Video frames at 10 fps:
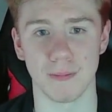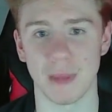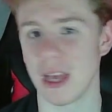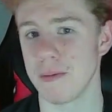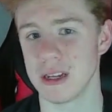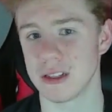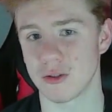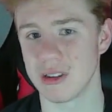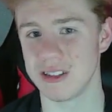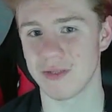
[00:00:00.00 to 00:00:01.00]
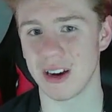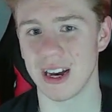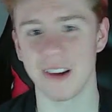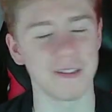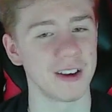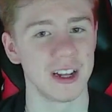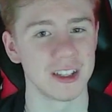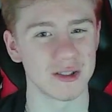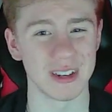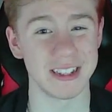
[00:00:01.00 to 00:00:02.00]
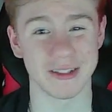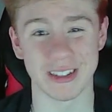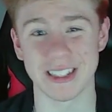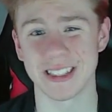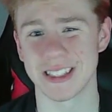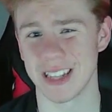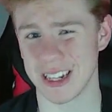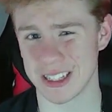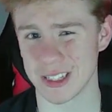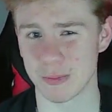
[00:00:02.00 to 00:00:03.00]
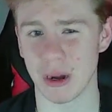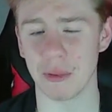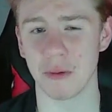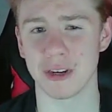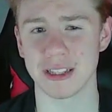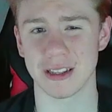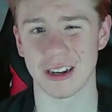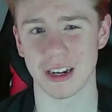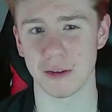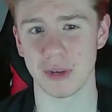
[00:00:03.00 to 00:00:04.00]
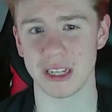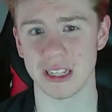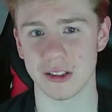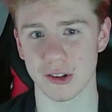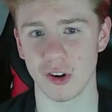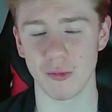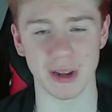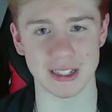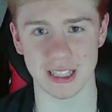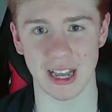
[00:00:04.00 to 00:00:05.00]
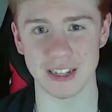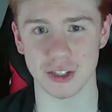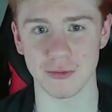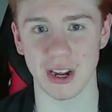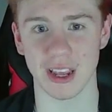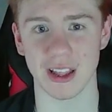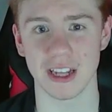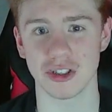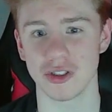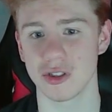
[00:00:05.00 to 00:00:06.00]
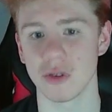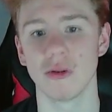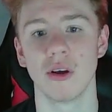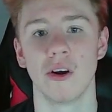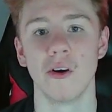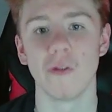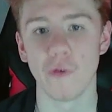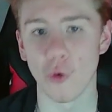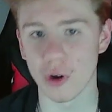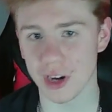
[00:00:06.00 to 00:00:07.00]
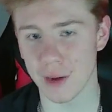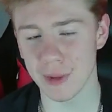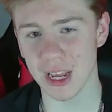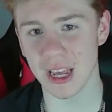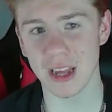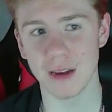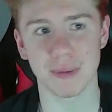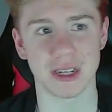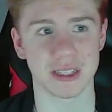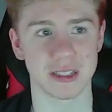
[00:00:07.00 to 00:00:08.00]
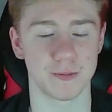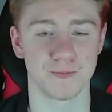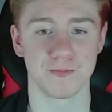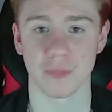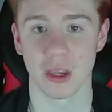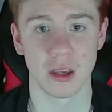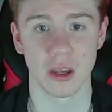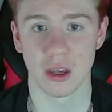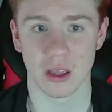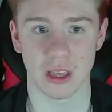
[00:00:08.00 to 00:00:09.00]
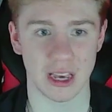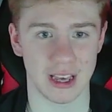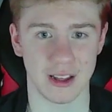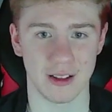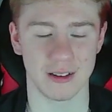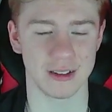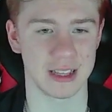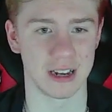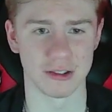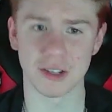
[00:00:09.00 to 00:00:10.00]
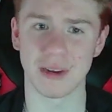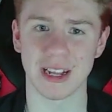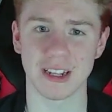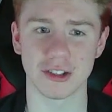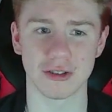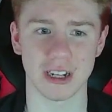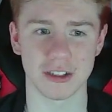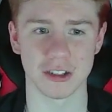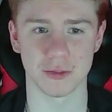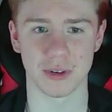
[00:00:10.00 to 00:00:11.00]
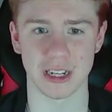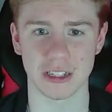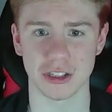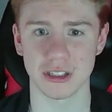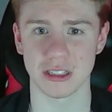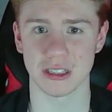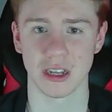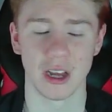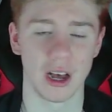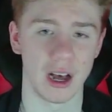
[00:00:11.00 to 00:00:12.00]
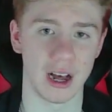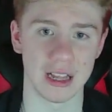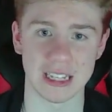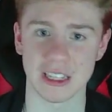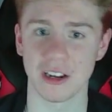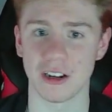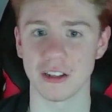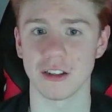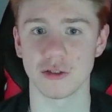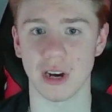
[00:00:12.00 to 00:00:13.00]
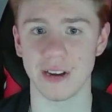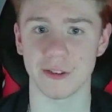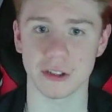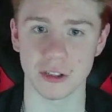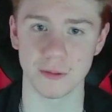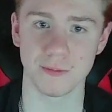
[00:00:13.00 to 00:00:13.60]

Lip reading: Maybe in 25, 2026 is probably when they're gonna be dethroned because of the engine regulations and Ford coming in, but yeah. Those are my constructors' predictions. Let's get on to the drivers.